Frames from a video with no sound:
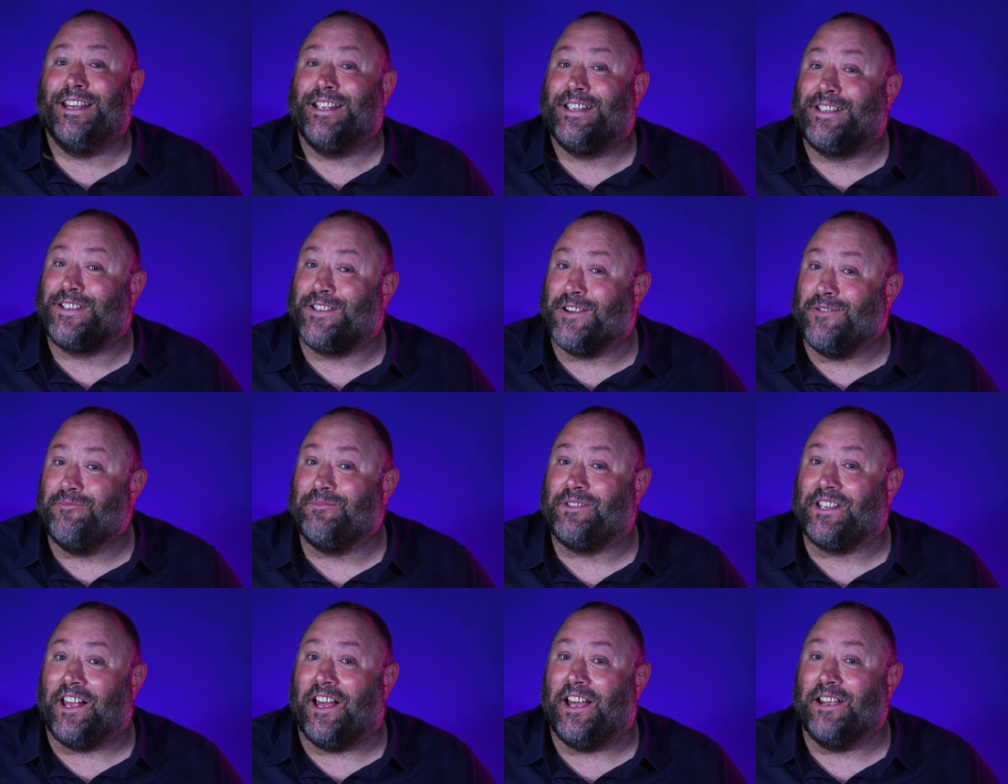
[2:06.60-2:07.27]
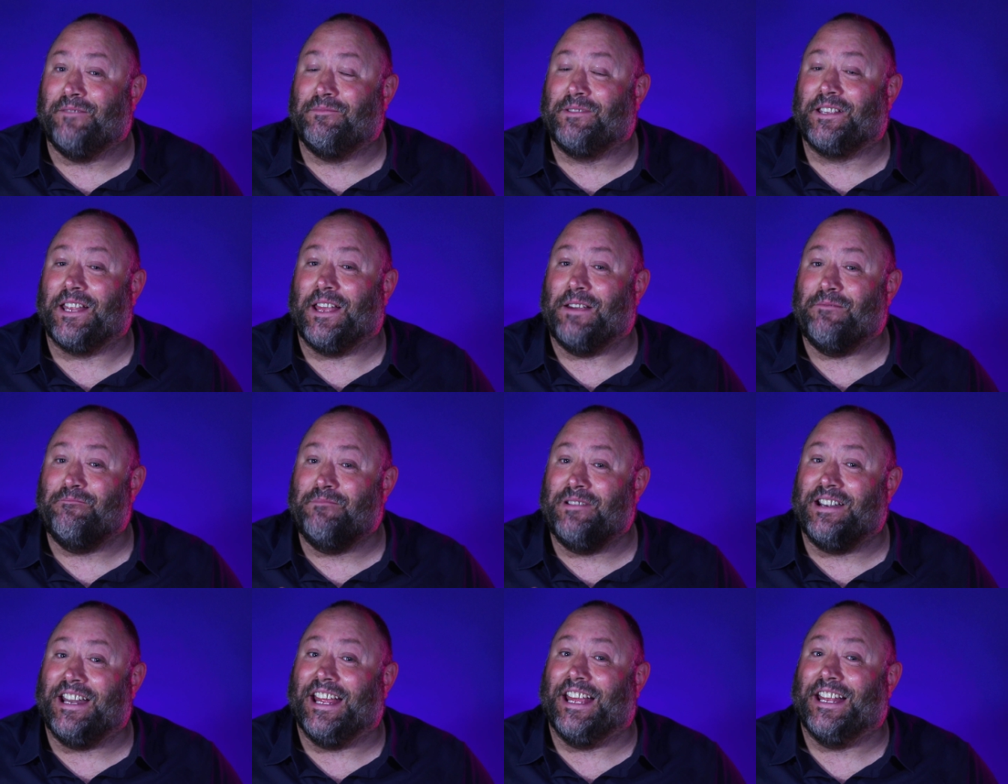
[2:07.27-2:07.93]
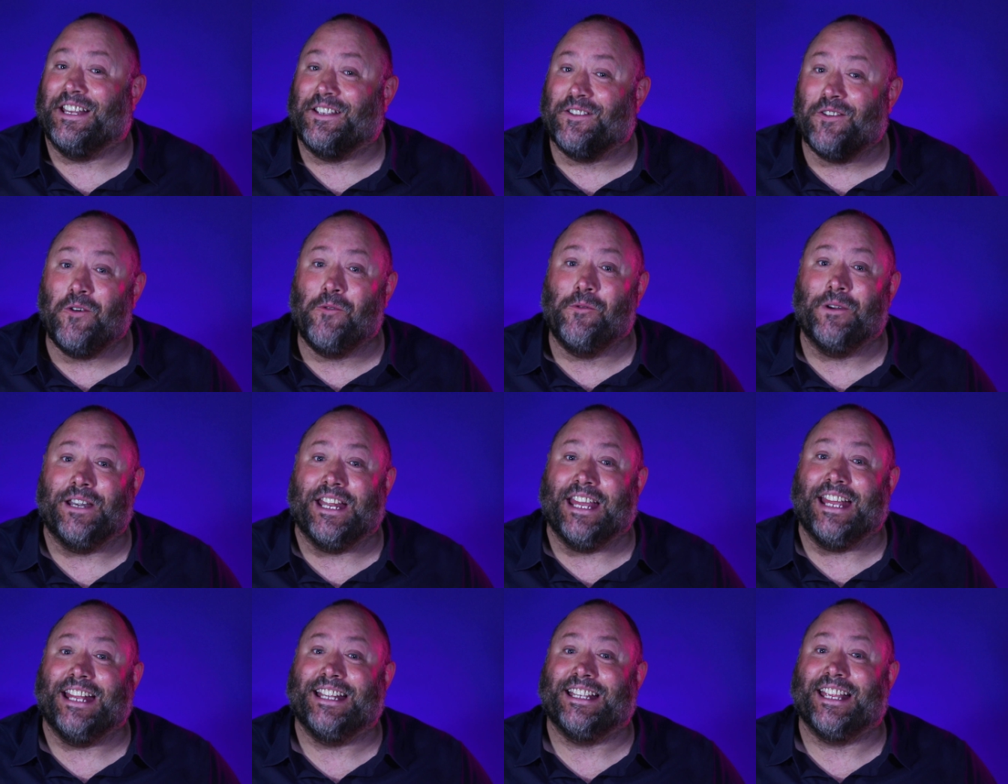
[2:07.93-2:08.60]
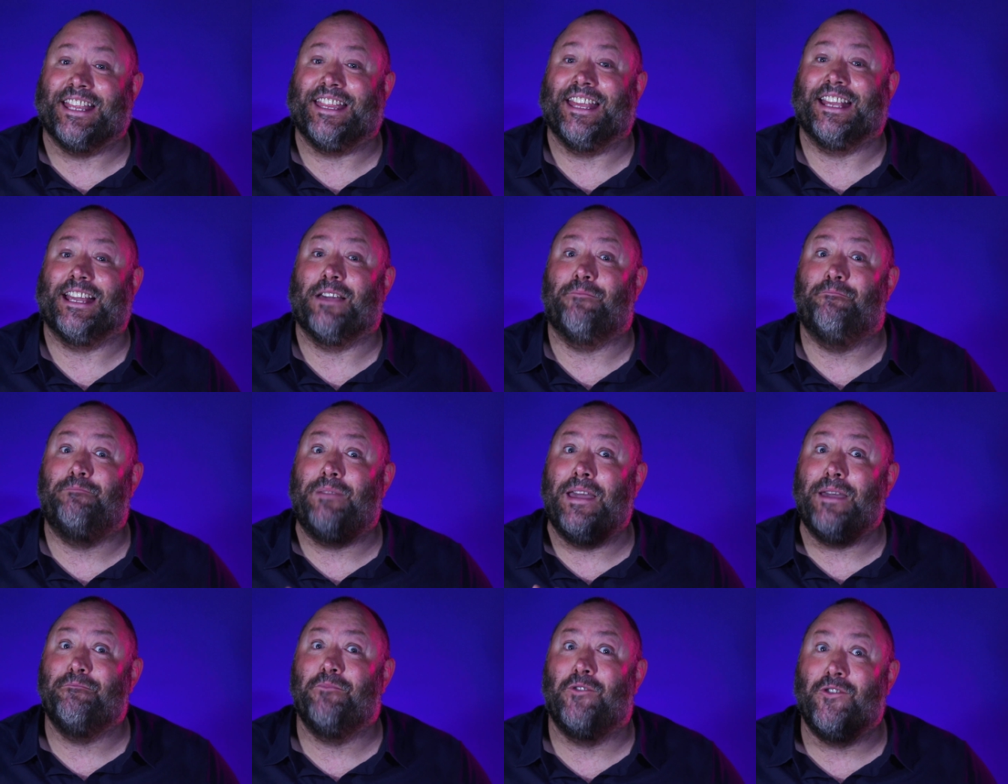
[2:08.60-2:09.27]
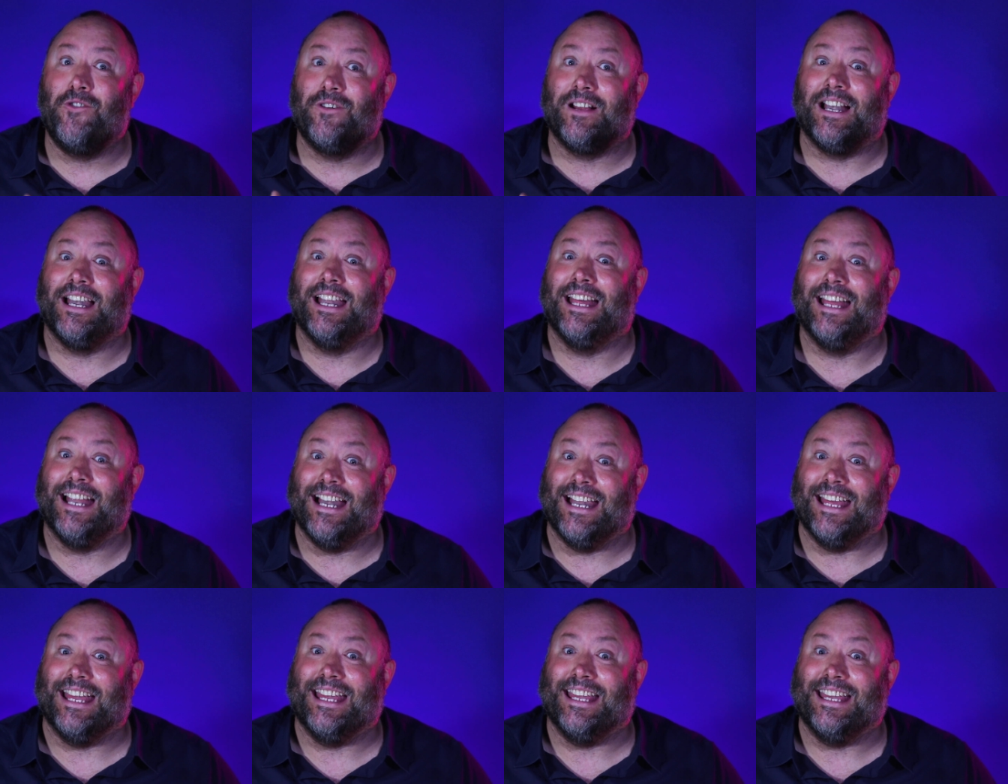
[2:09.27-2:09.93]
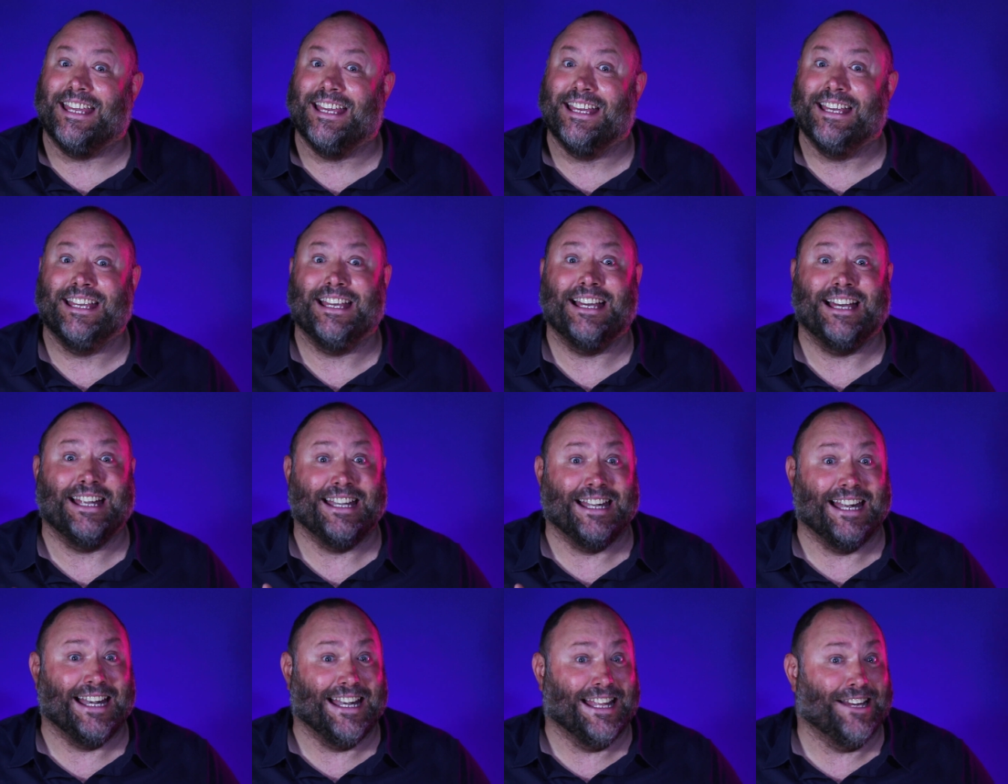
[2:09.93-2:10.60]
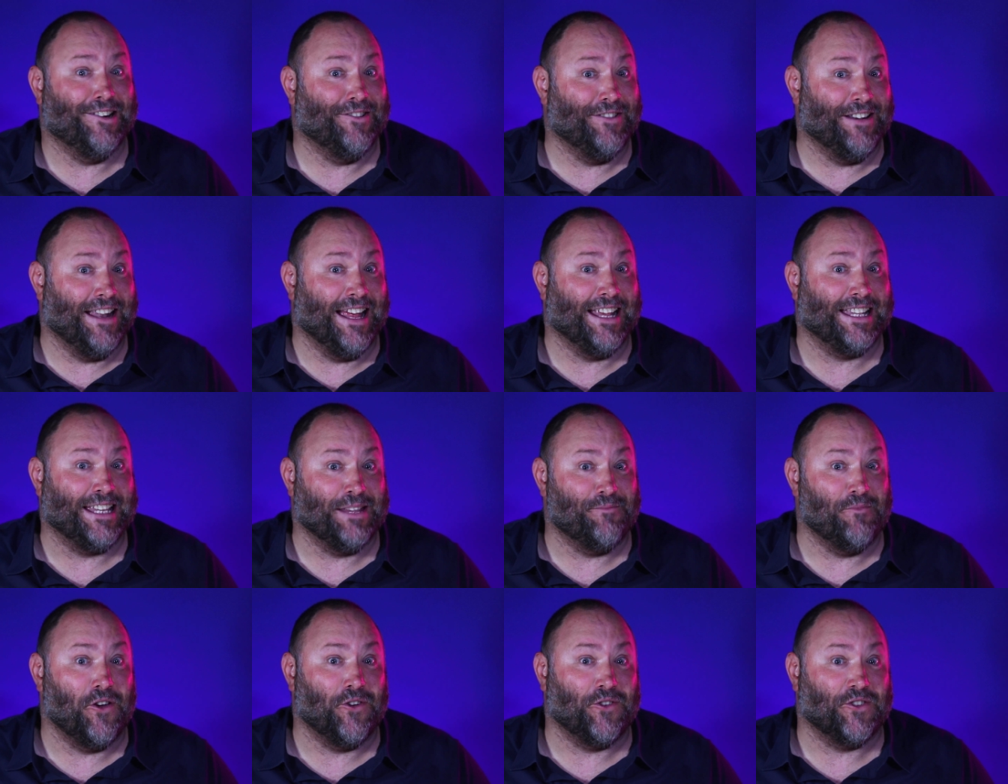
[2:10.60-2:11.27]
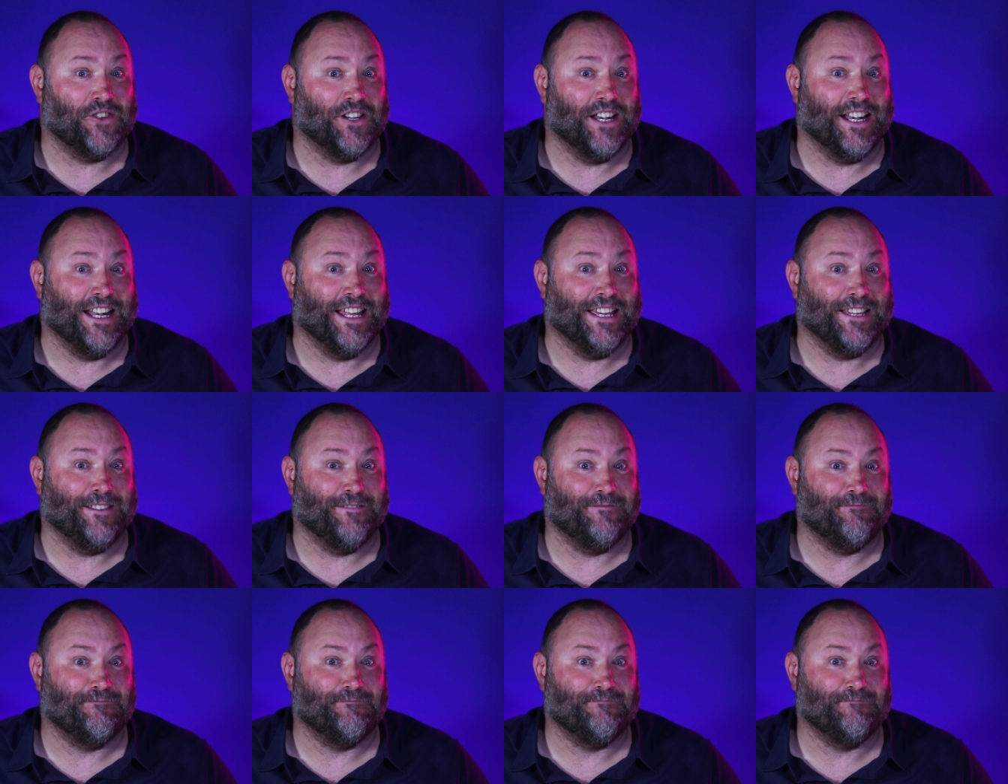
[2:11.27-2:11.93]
Sometimes a minute is all we need to think a bit more clearly and a little less emotionally.